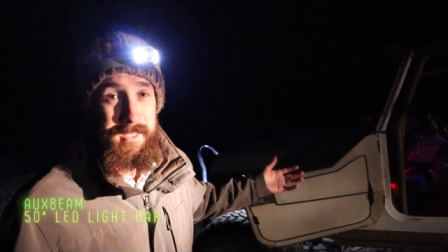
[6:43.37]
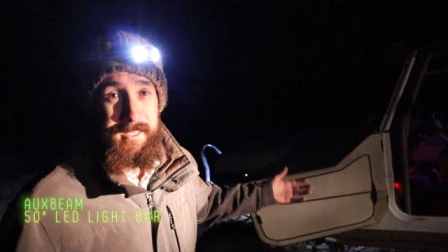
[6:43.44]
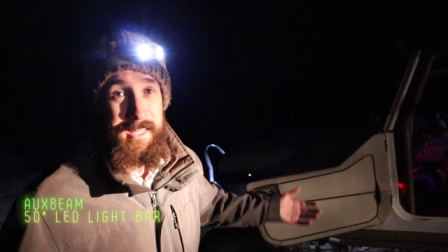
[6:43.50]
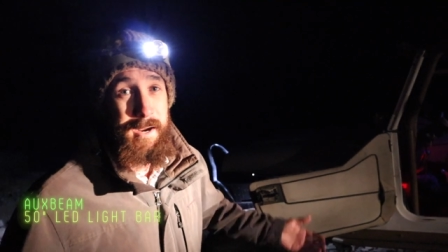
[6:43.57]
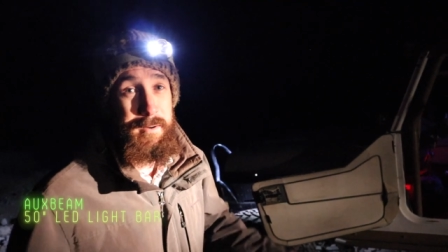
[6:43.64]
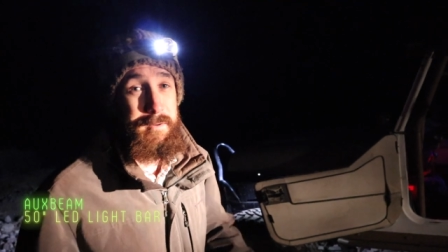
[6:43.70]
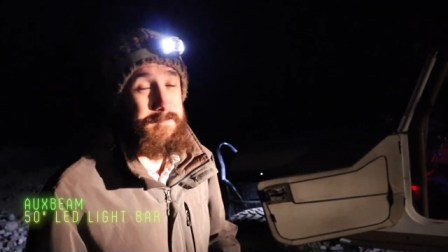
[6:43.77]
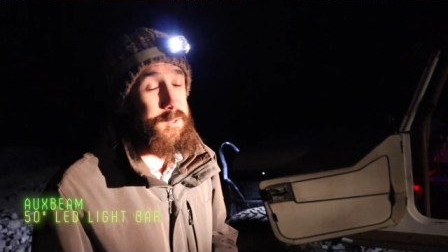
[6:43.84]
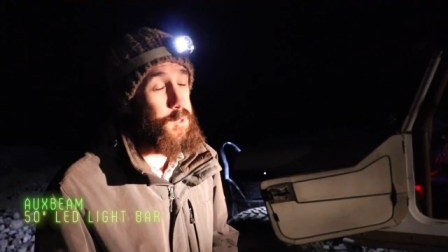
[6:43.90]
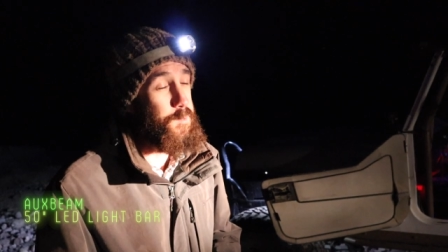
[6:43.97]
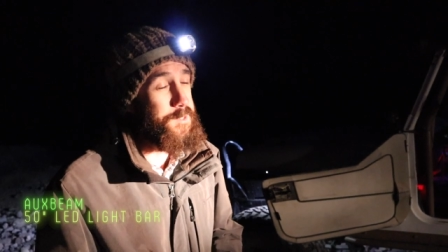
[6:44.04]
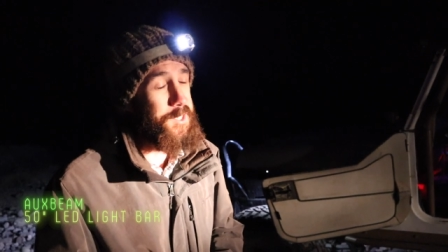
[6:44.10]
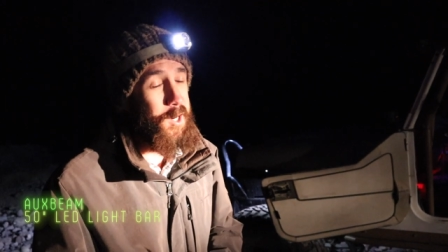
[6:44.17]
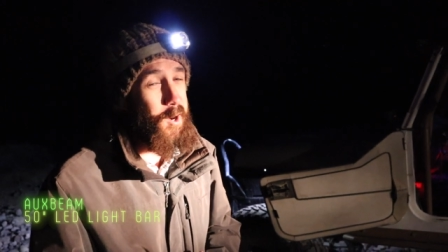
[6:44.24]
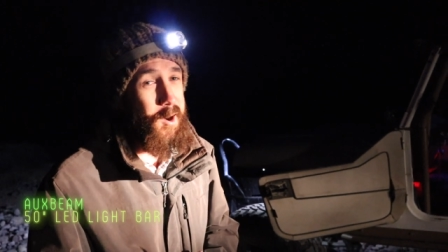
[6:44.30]
That review
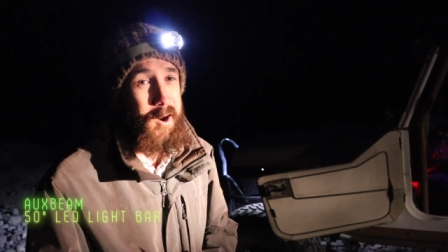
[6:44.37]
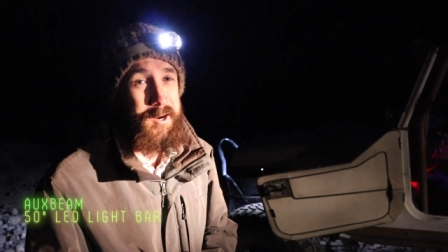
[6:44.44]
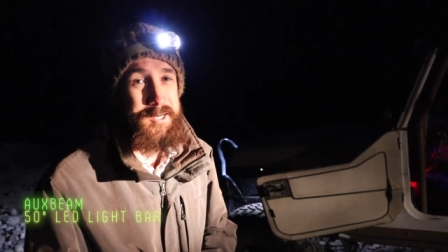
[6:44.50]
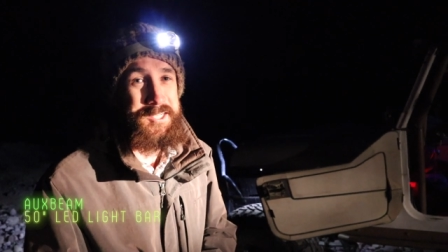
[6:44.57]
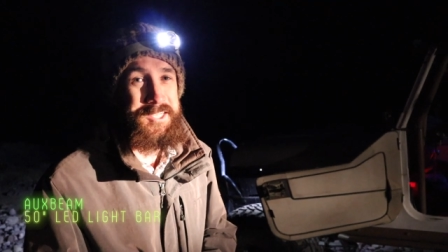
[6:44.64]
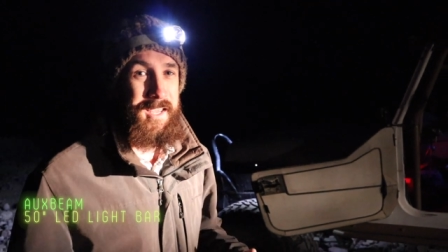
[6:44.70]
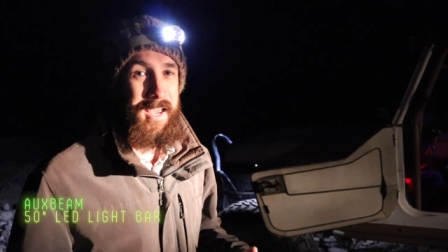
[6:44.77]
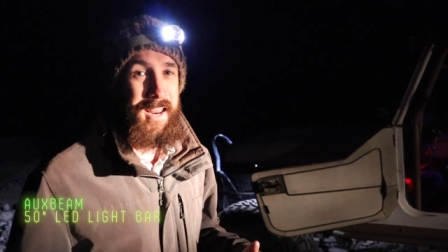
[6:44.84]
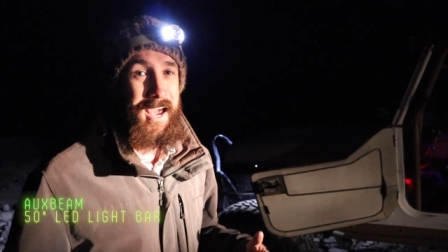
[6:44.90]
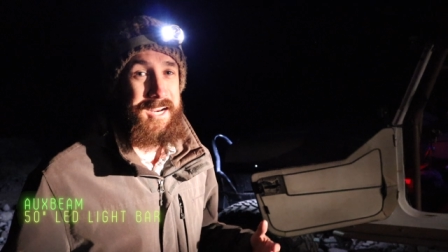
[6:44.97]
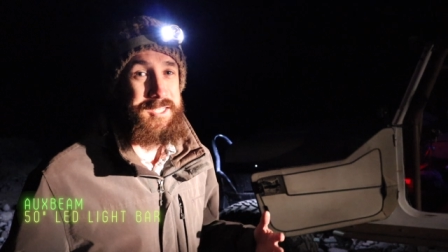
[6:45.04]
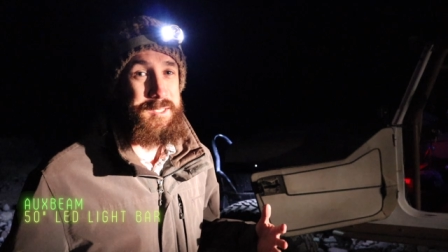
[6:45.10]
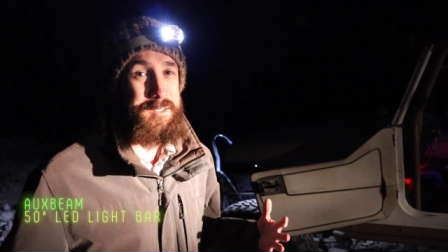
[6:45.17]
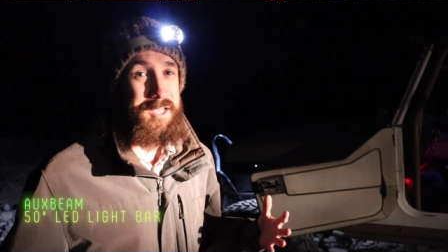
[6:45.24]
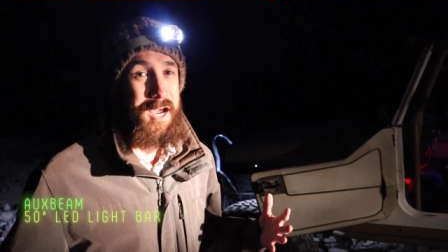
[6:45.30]
was harsh. And
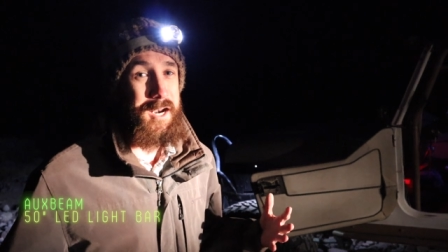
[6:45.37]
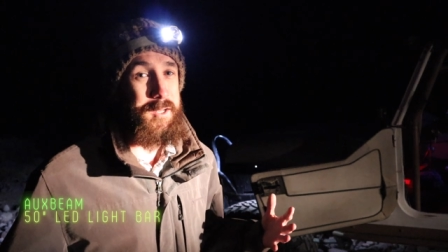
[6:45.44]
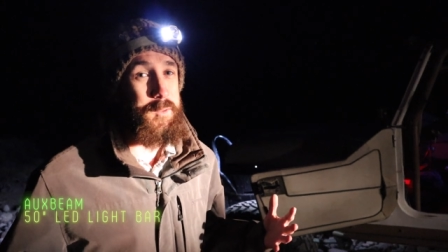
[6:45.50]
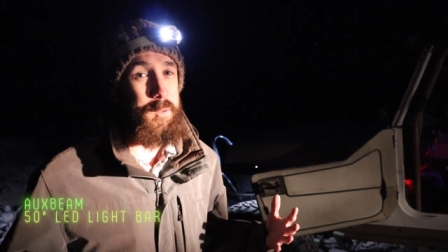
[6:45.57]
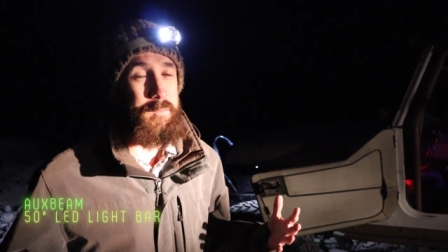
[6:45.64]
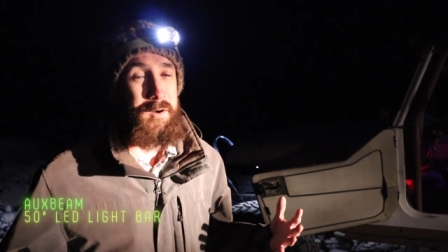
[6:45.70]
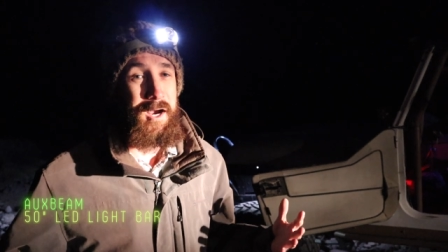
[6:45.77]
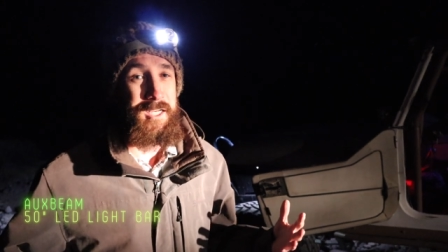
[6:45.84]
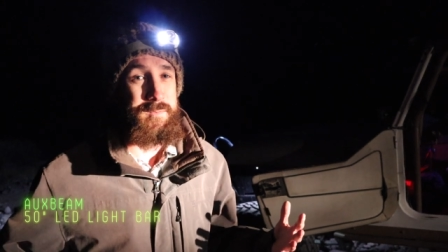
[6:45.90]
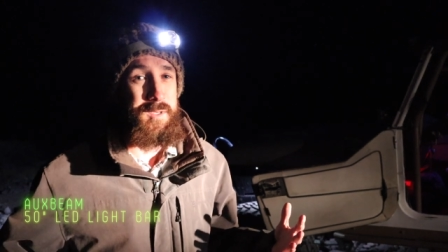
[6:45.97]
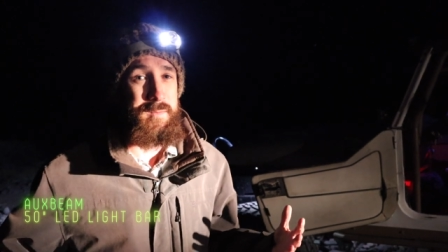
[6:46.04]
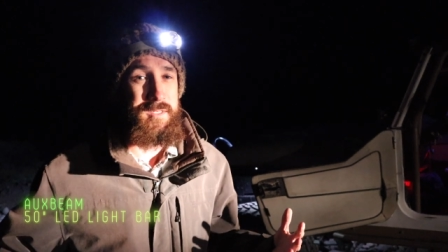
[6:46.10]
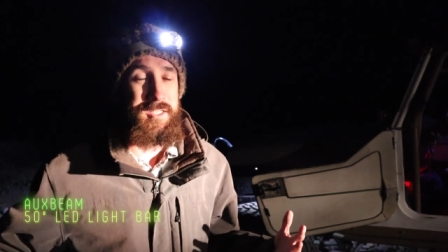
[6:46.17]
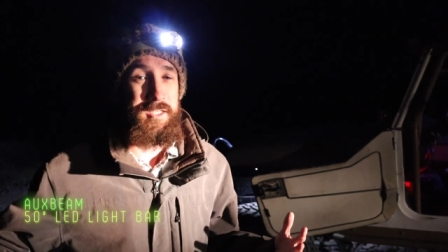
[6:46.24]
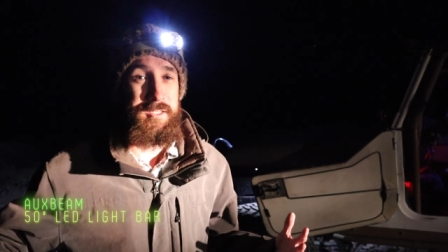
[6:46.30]
actually it was kind of cool where
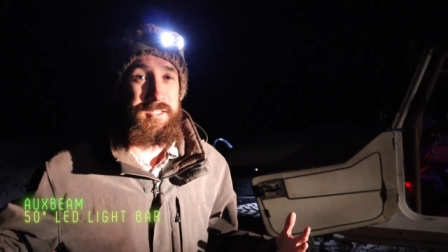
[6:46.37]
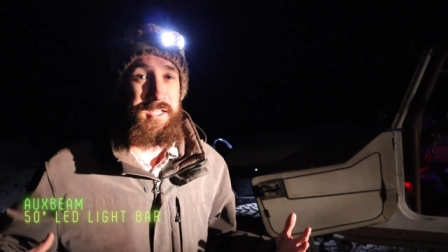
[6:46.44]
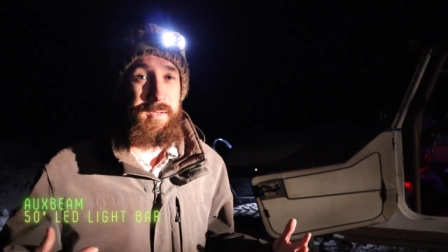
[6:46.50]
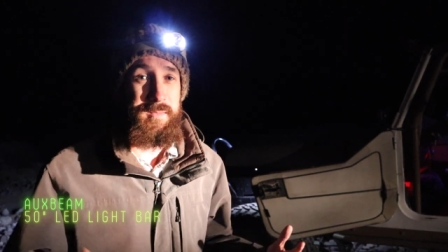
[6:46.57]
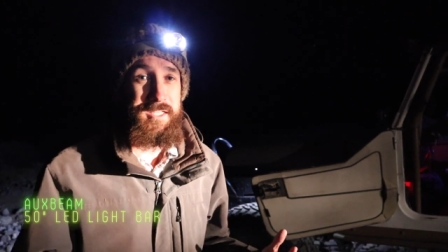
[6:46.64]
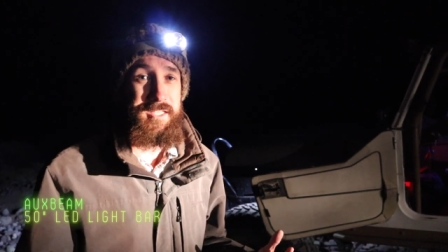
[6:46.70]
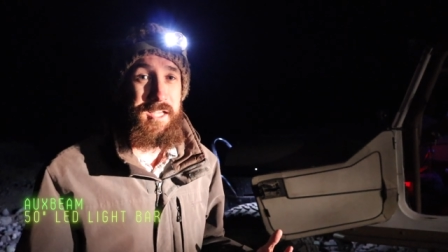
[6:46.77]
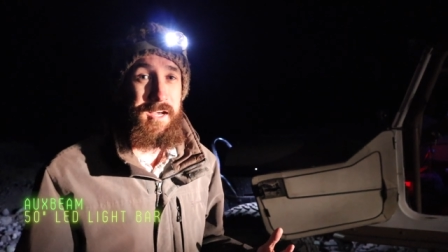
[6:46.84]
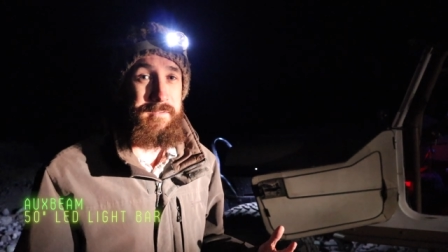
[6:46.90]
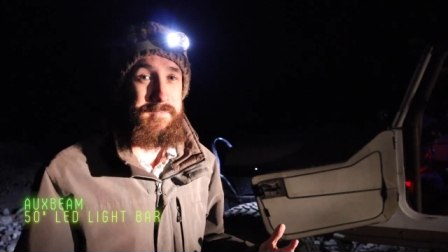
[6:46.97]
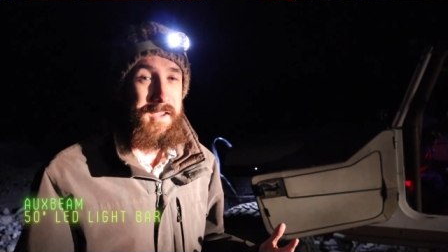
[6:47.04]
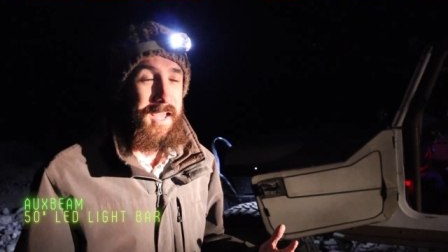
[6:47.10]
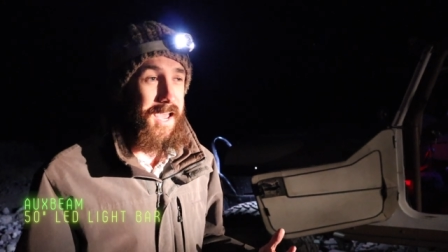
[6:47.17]
Auxbeam was still sending me stuff